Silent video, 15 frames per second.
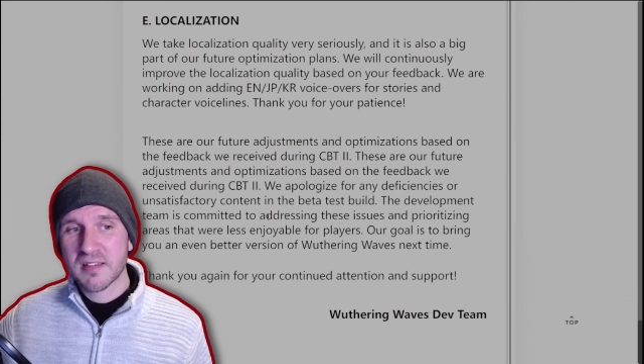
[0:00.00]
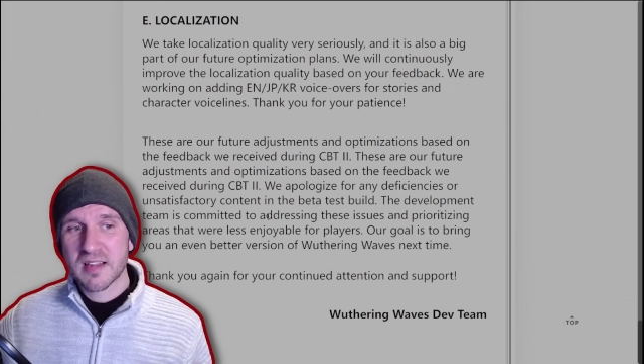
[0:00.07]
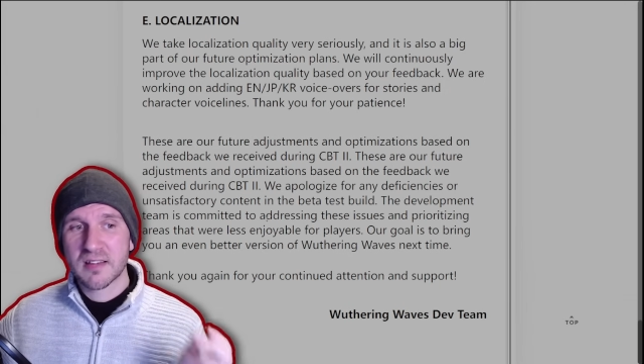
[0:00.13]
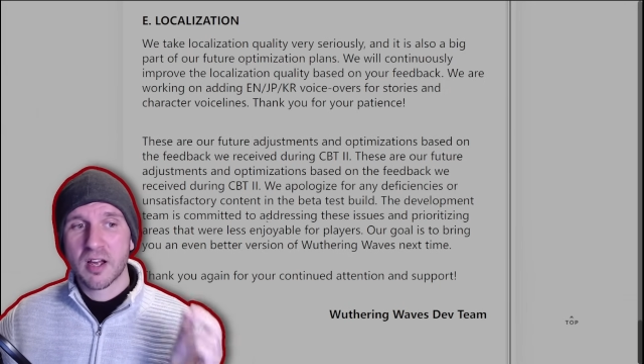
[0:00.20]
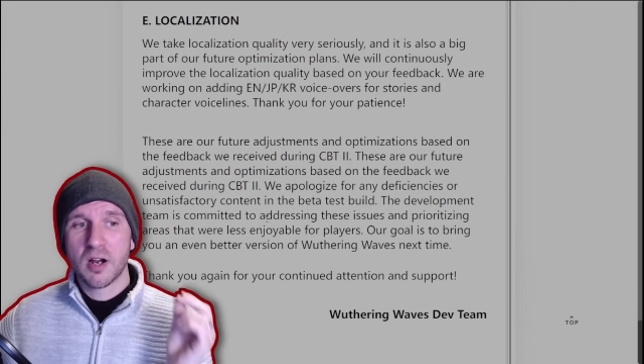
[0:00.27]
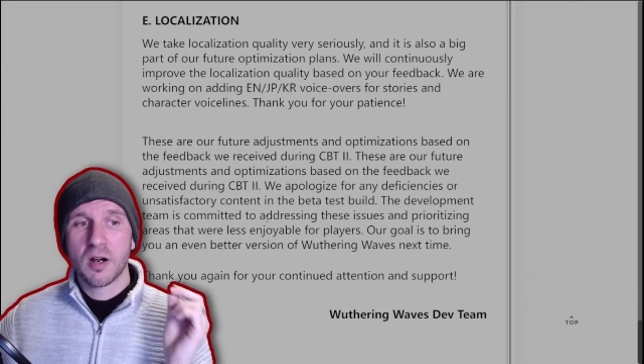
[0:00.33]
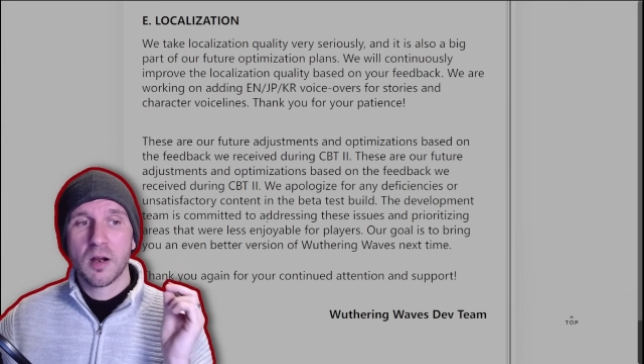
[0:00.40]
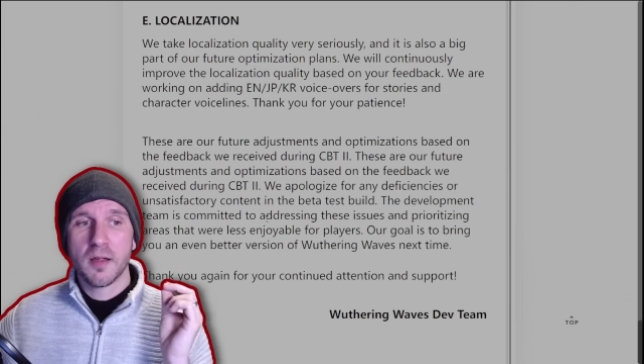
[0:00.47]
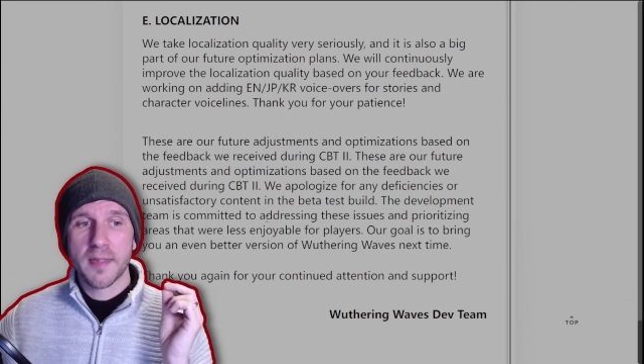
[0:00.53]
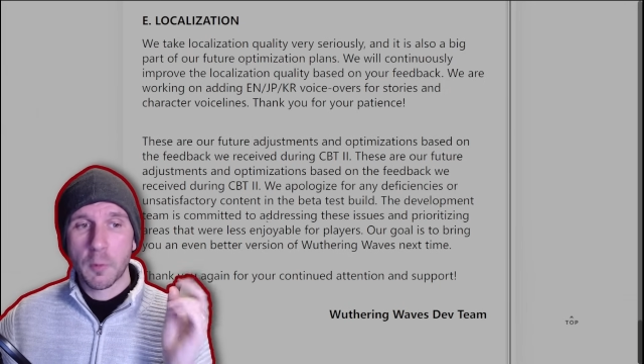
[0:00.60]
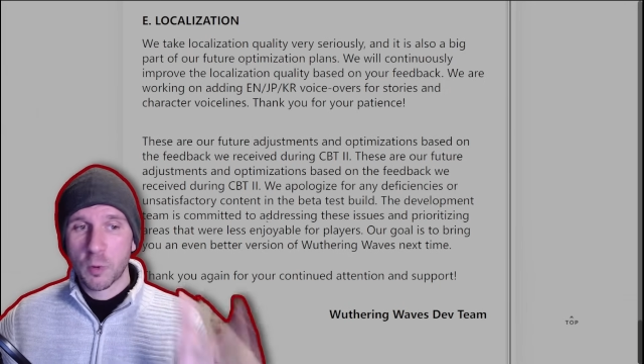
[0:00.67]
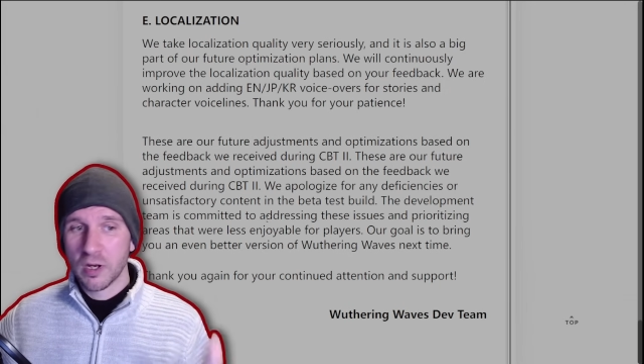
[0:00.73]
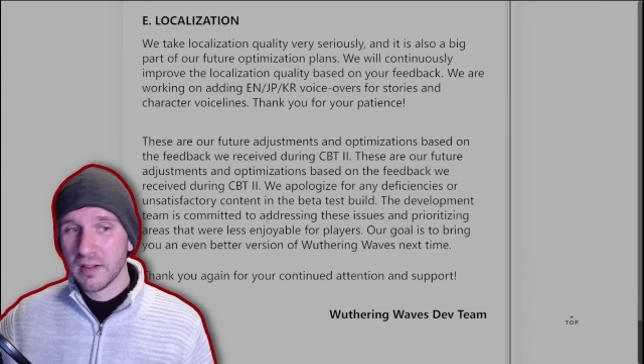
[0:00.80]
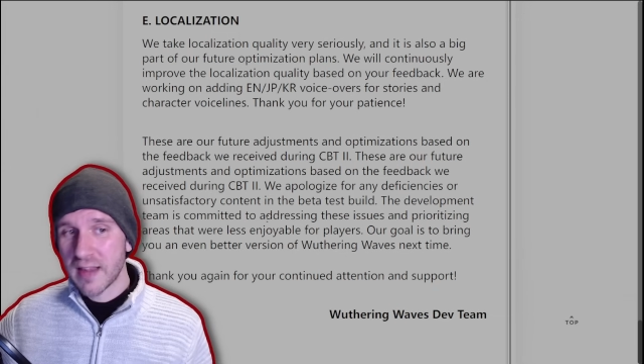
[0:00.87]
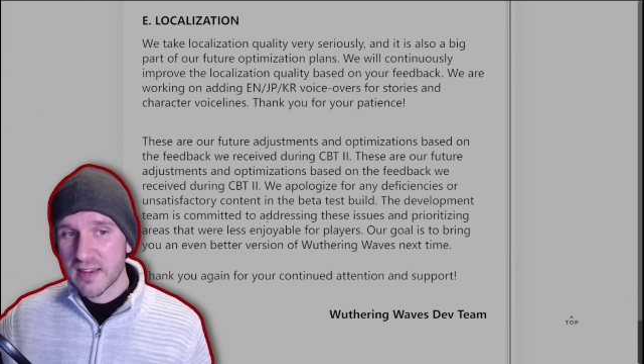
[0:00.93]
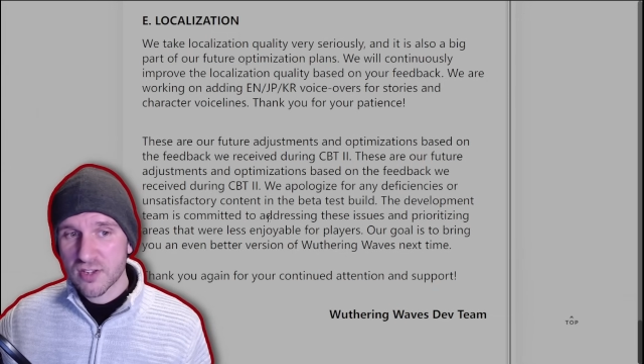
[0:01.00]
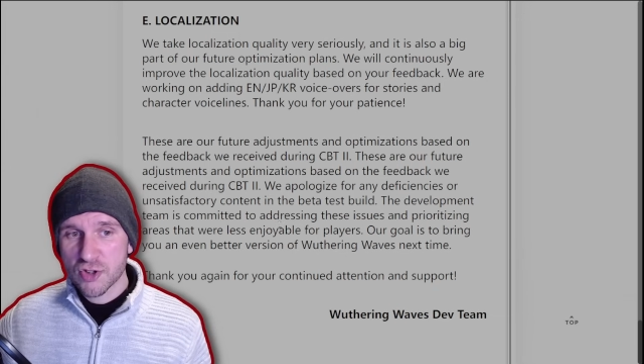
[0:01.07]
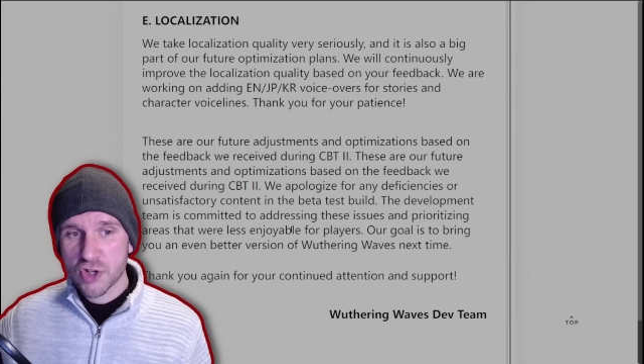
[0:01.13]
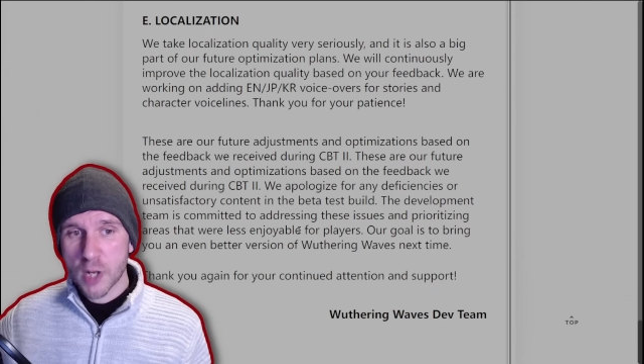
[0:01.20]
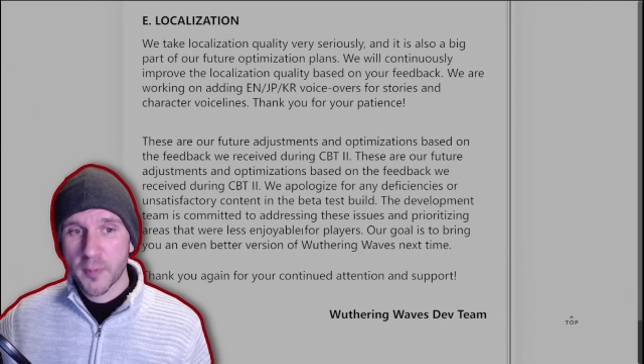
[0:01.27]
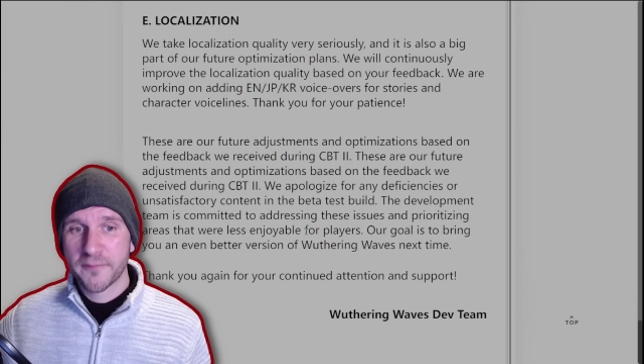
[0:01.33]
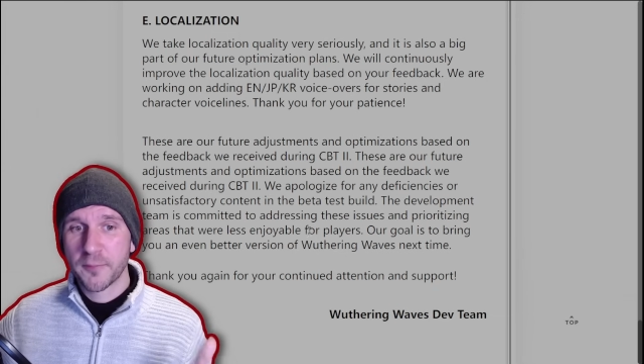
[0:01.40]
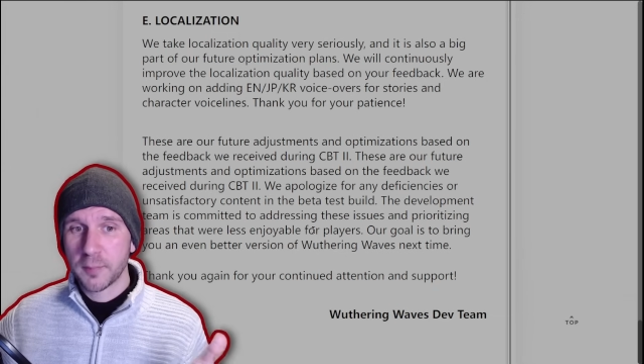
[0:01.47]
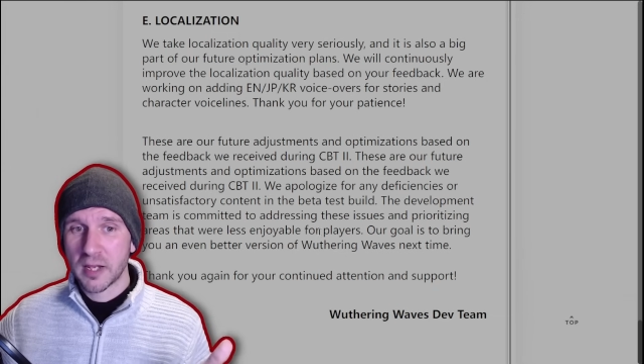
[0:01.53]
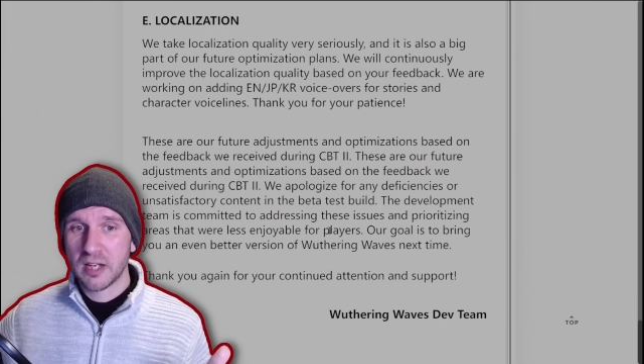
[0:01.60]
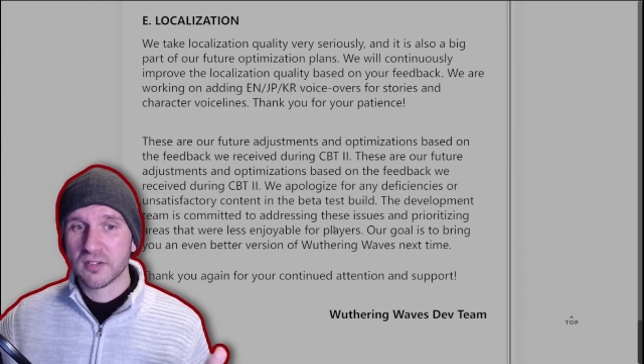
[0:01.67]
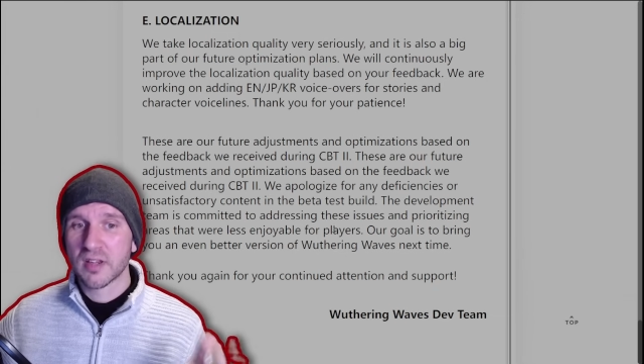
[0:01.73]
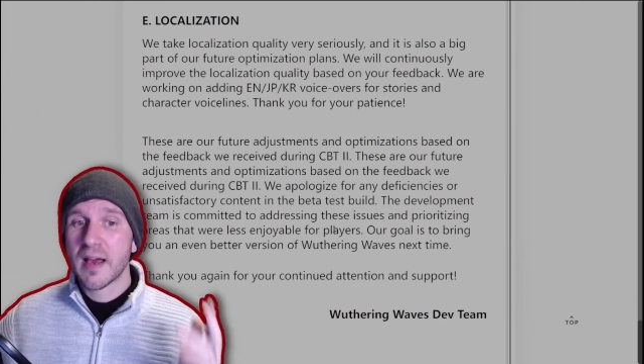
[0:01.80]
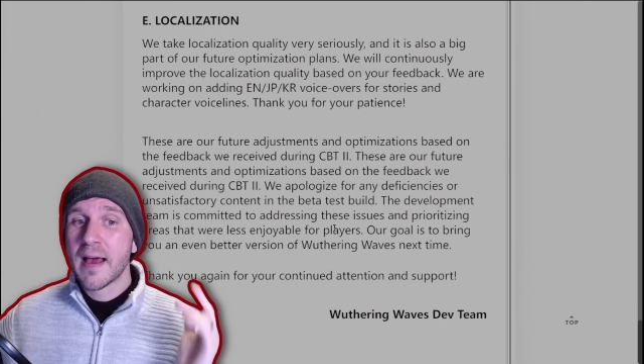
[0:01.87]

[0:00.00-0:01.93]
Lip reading: that were less enjoyable for players.